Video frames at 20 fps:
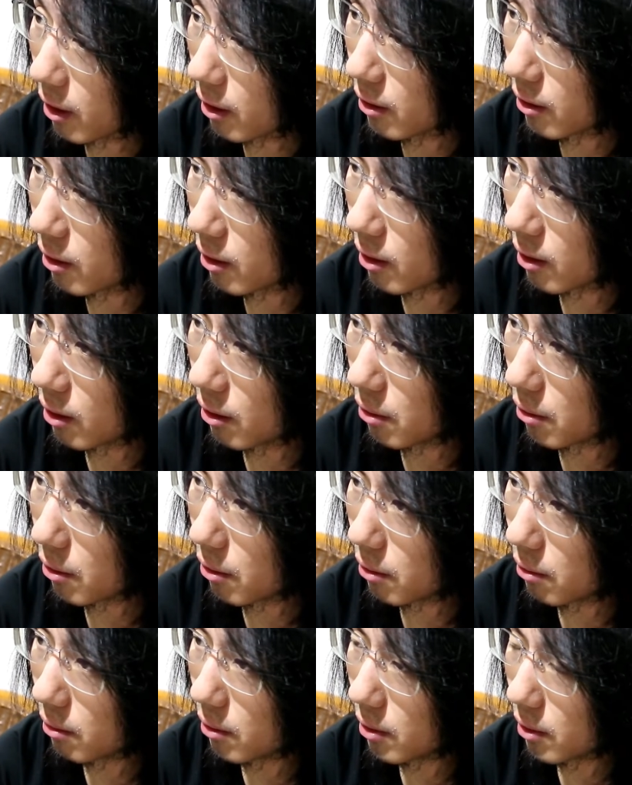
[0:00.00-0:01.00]
and, uh, you
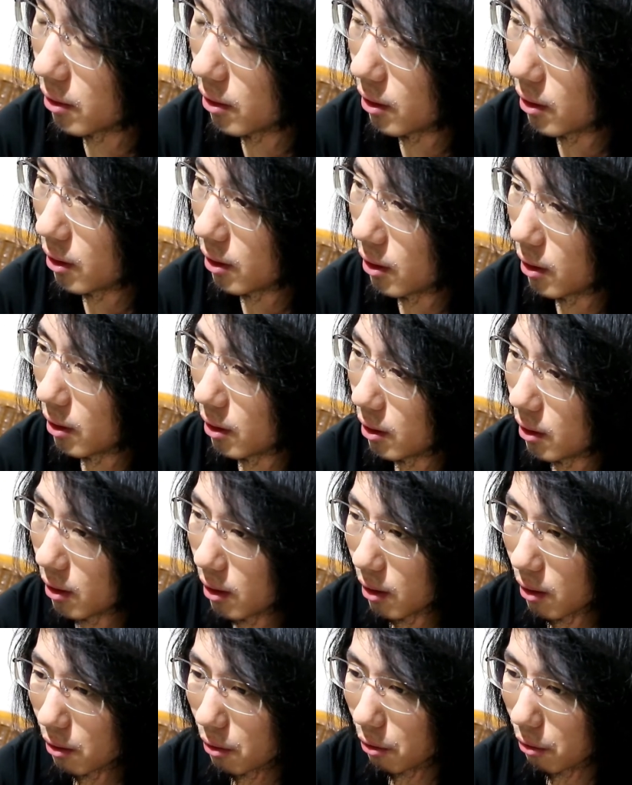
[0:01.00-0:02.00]
know,
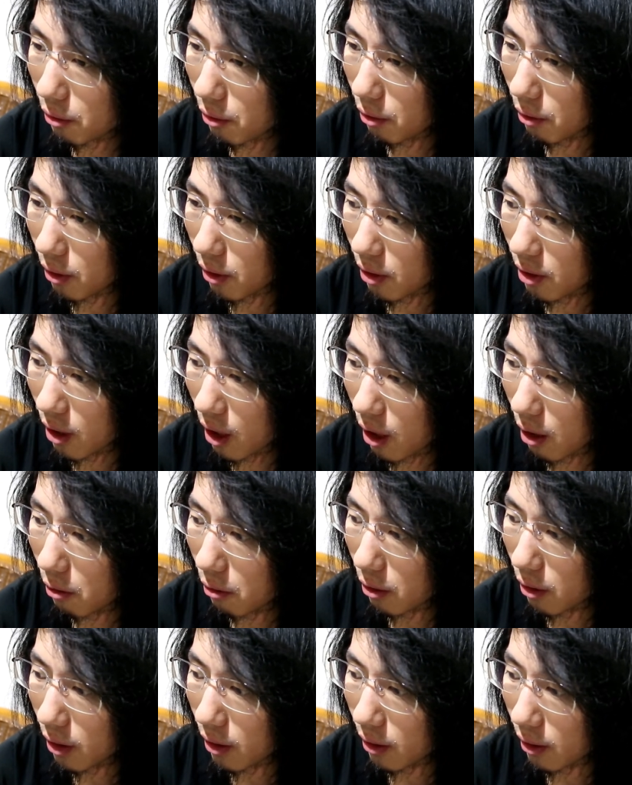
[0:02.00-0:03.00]
took, took a
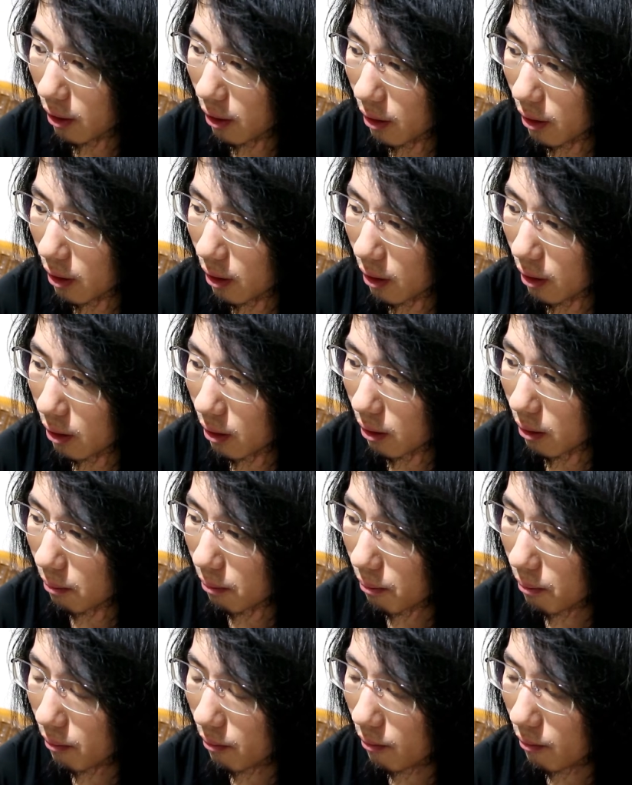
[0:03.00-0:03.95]
shower and uh,